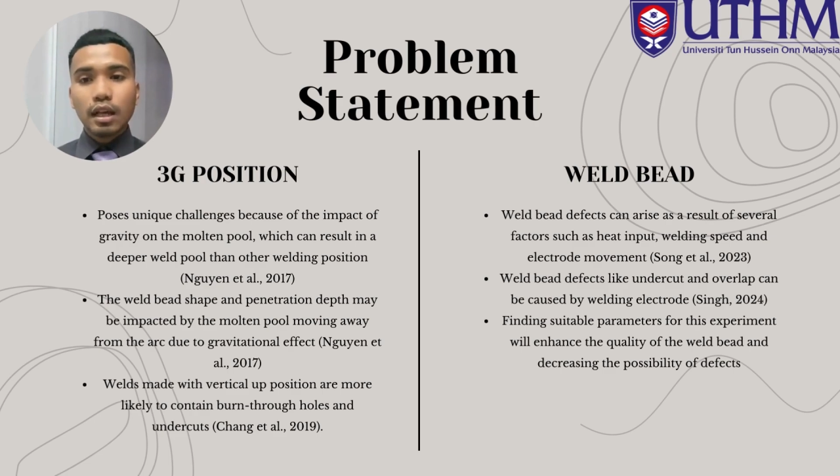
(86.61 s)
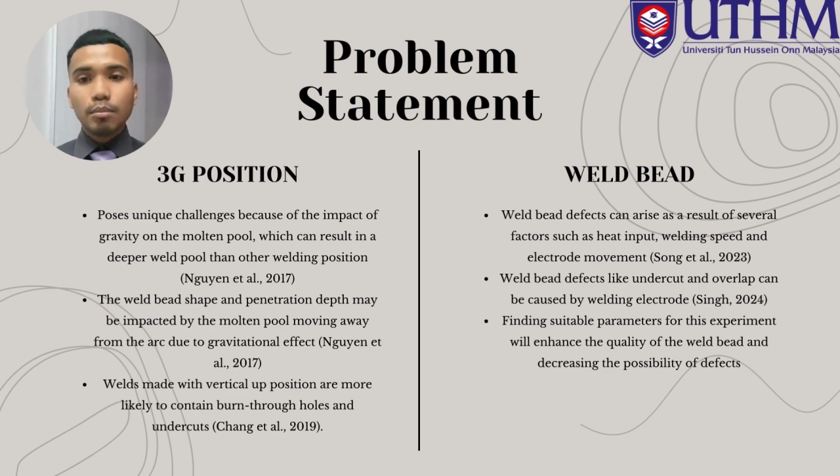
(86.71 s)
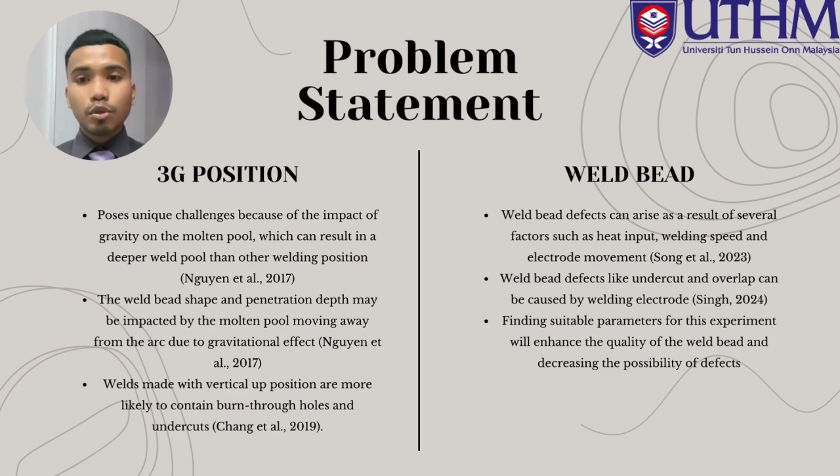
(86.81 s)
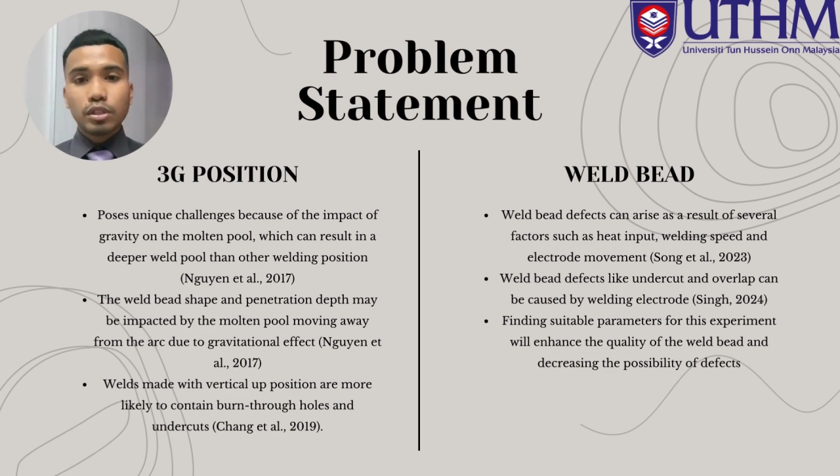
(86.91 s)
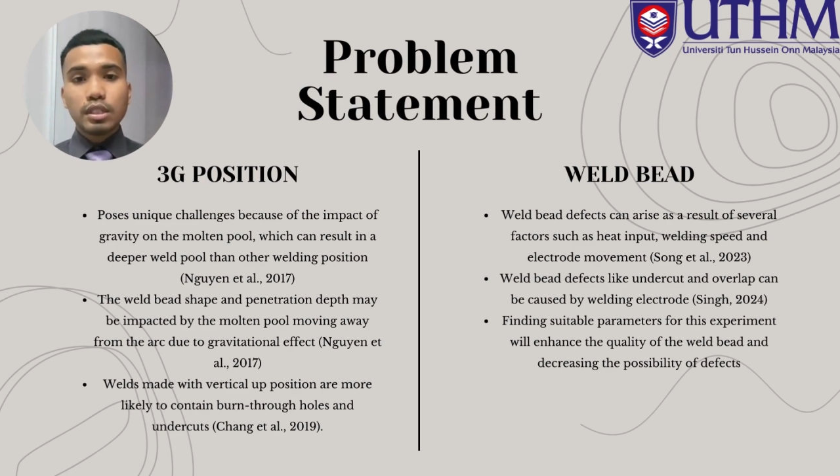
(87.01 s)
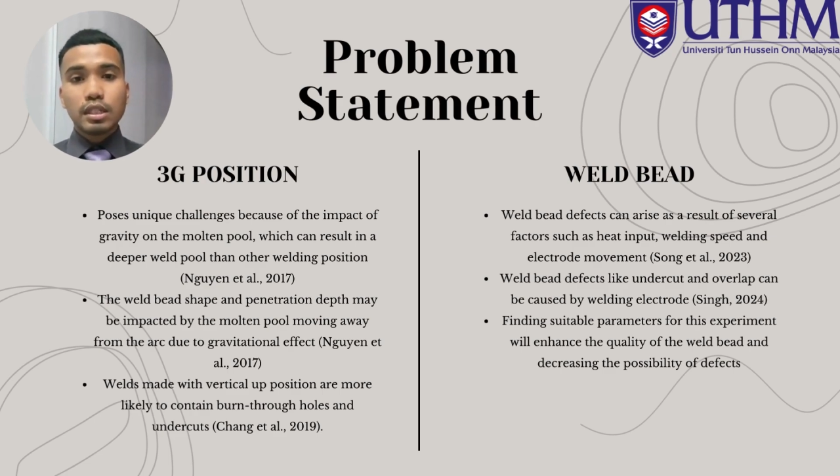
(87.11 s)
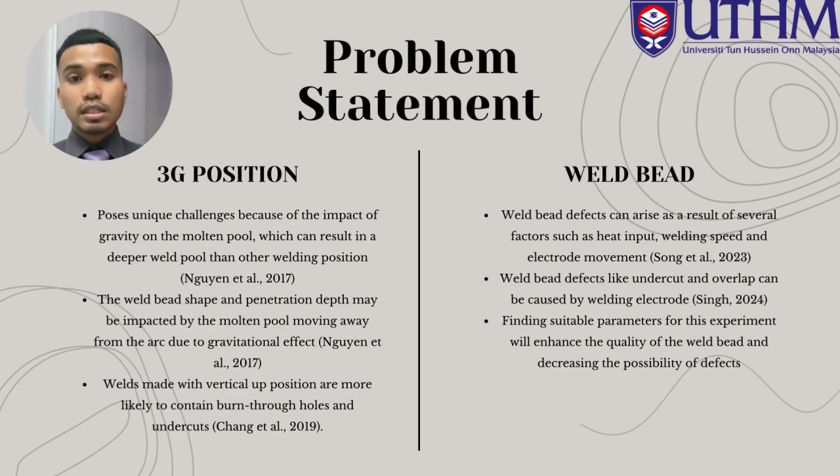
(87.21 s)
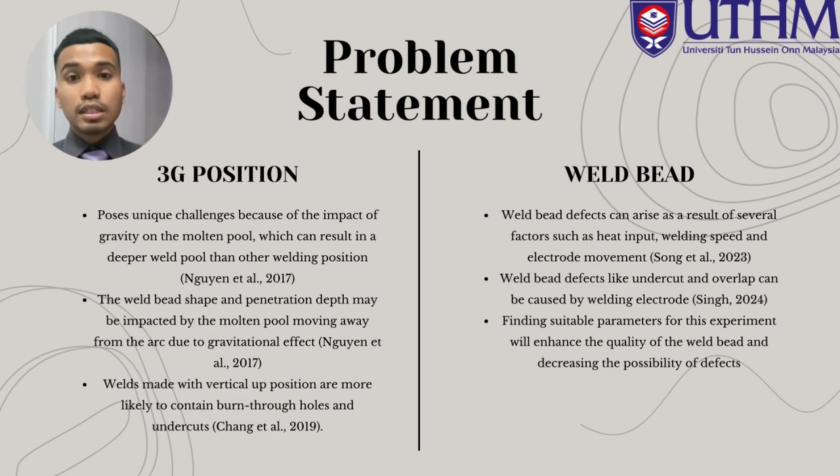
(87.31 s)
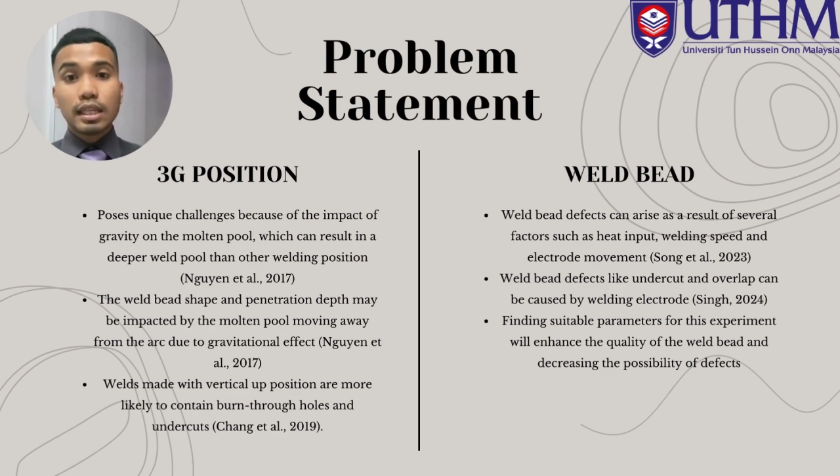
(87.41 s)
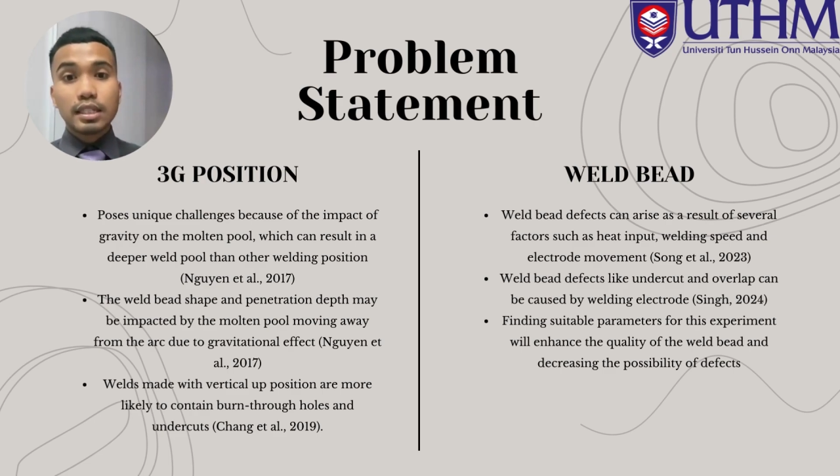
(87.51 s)
arc positions
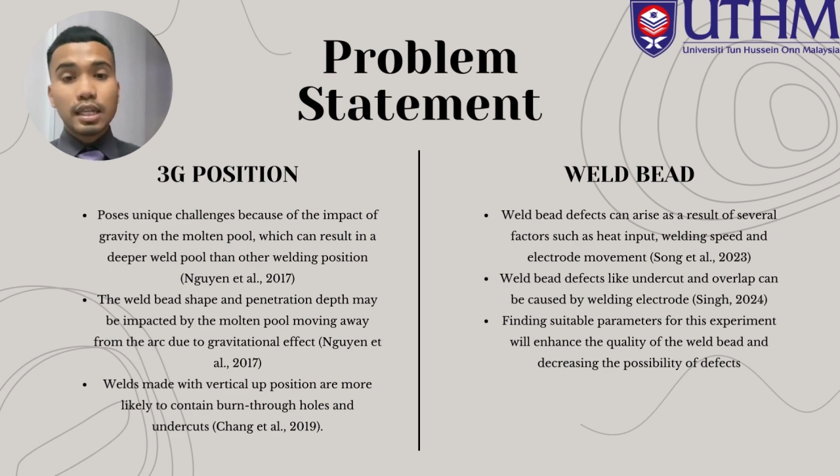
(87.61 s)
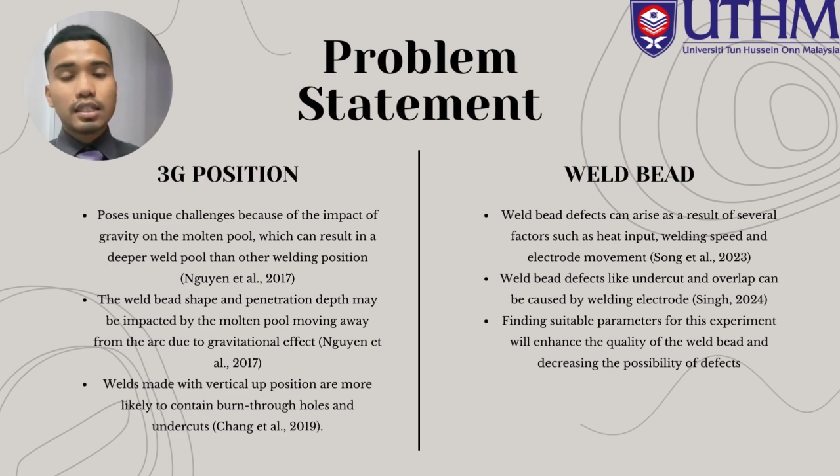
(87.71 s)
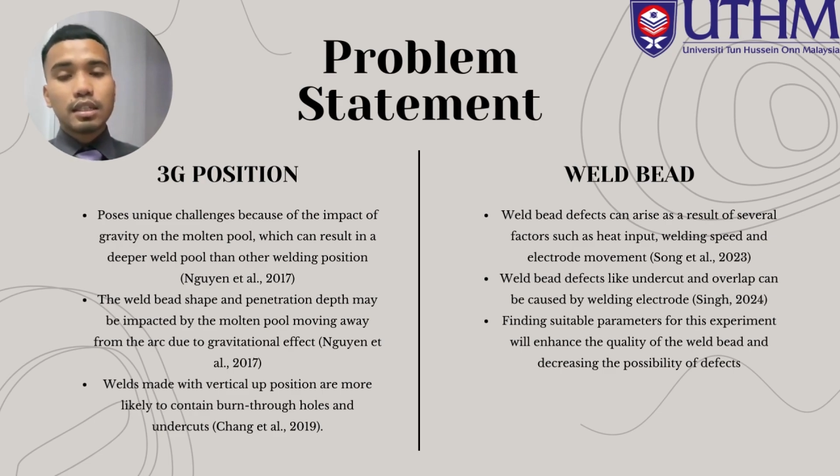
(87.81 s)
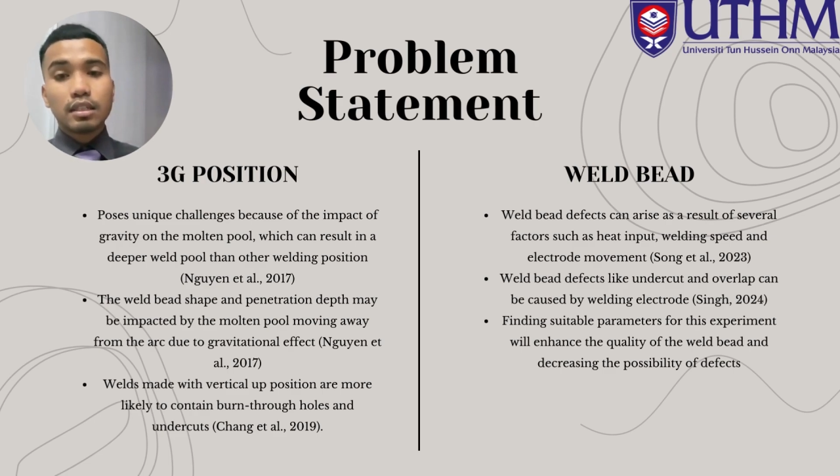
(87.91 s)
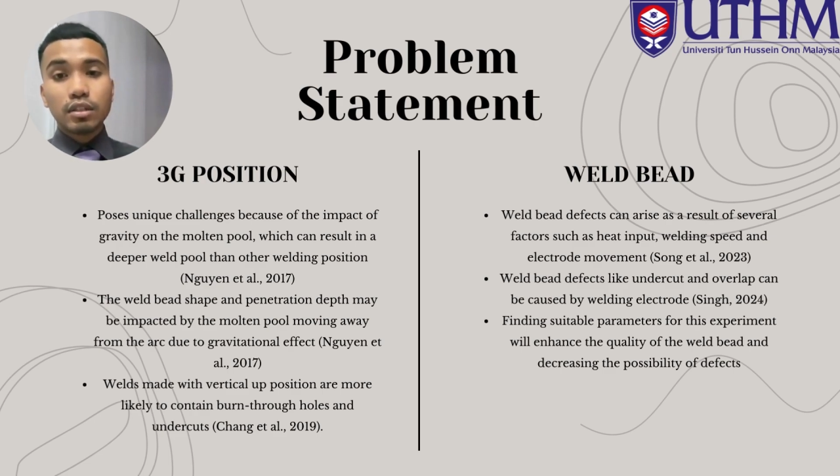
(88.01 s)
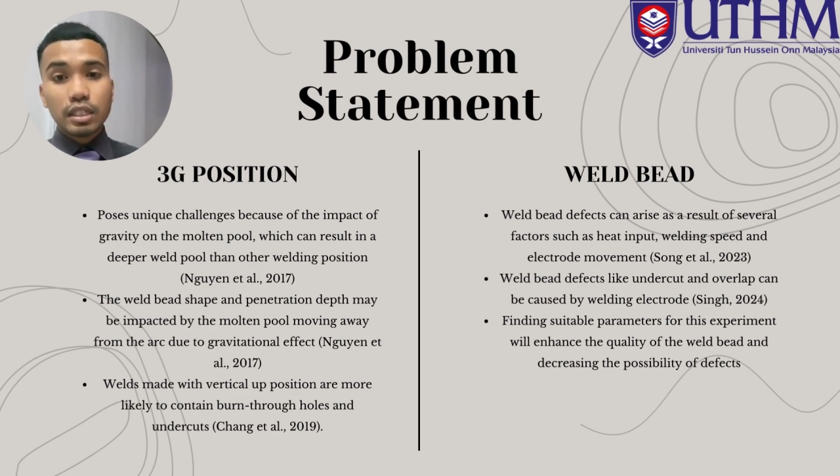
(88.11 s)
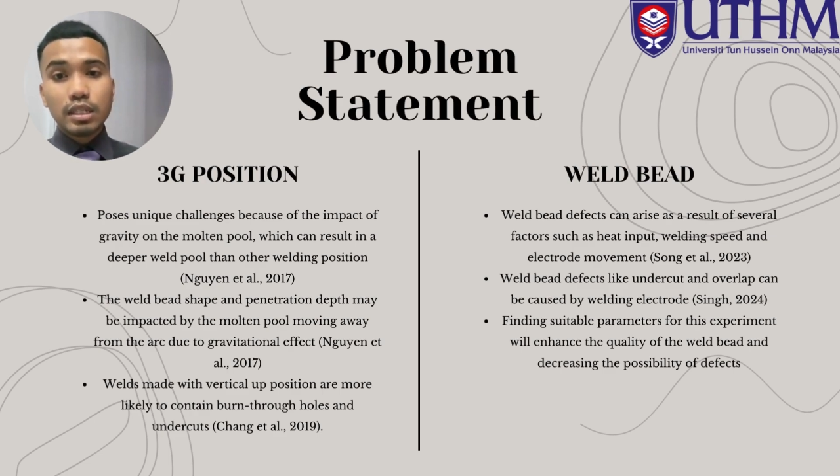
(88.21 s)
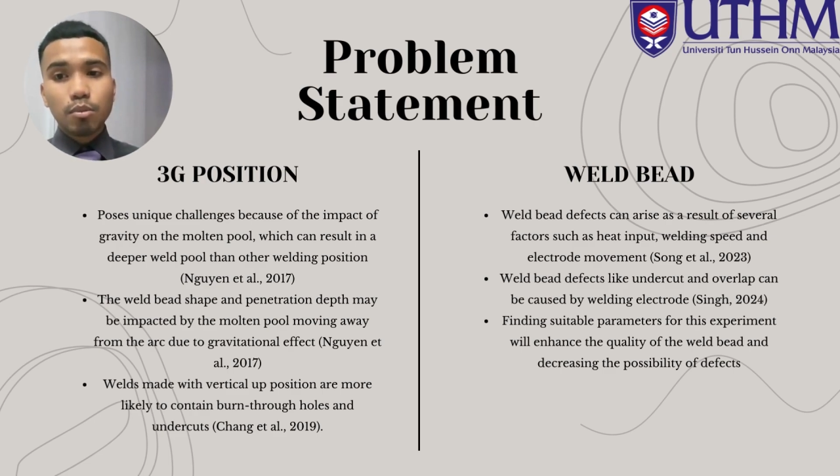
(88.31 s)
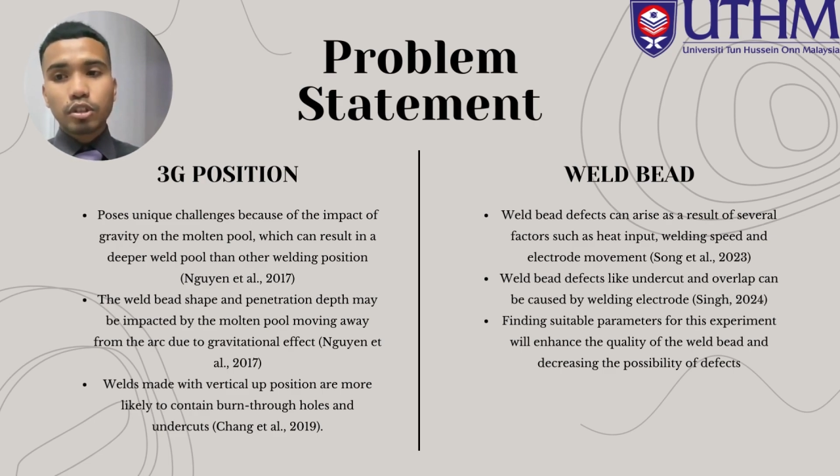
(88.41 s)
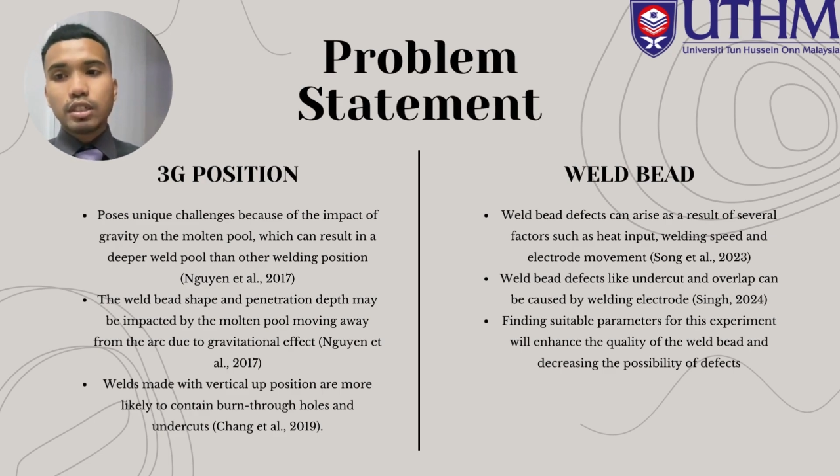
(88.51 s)
such as the
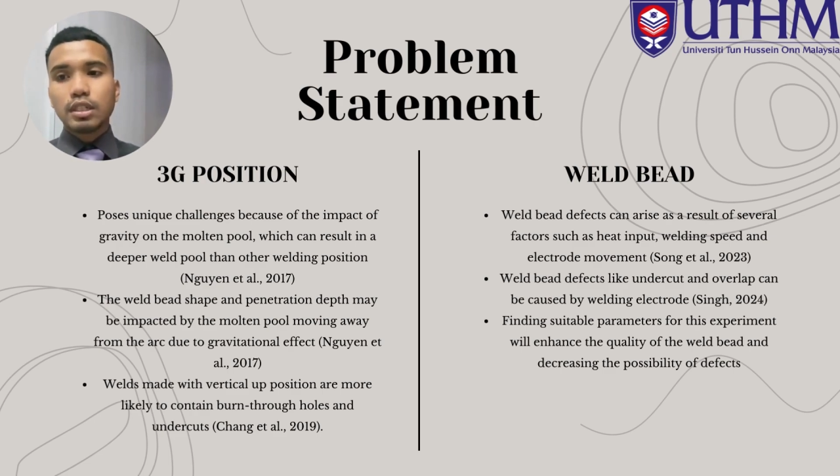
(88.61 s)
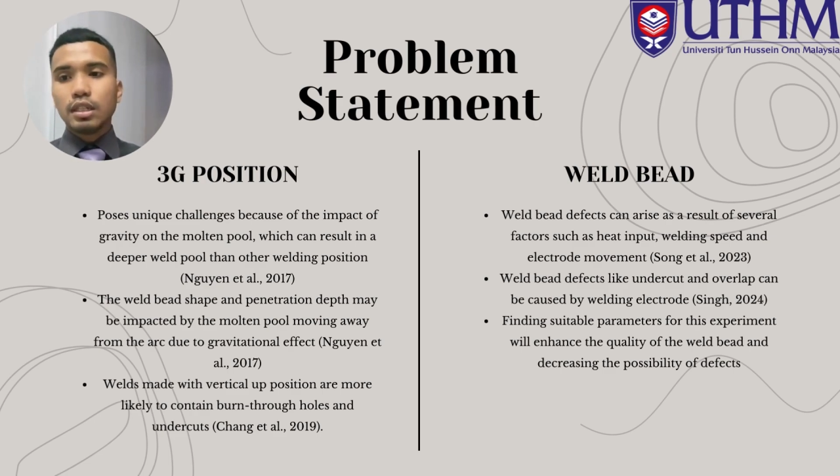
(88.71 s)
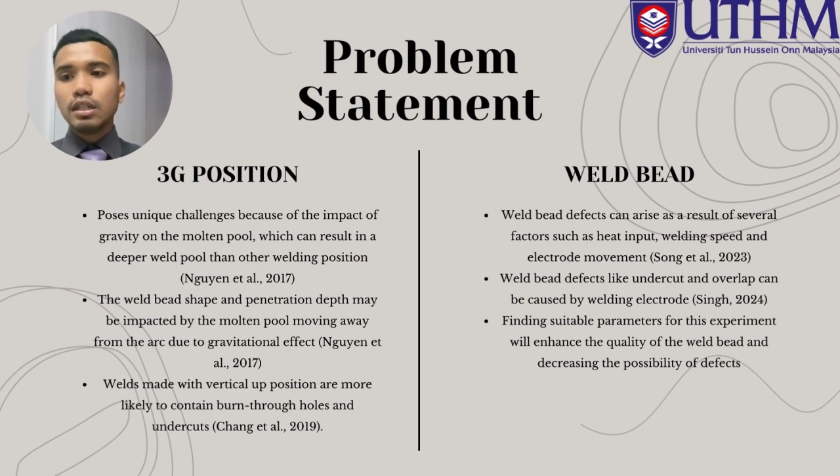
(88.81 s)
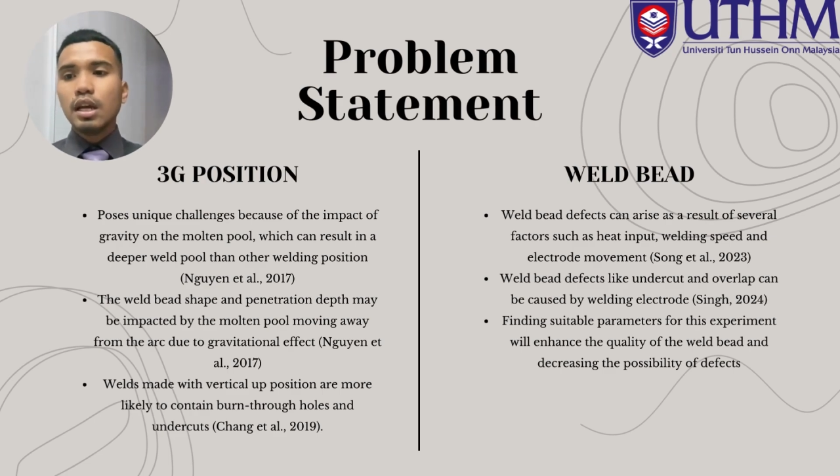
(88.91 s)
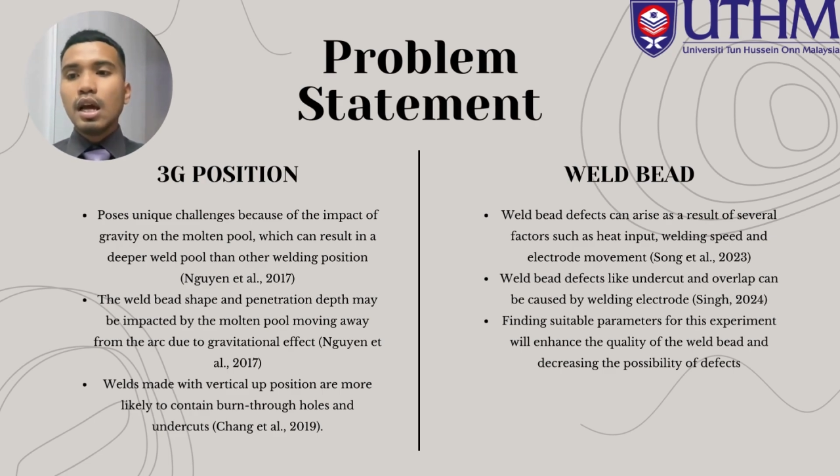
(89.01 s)
3G position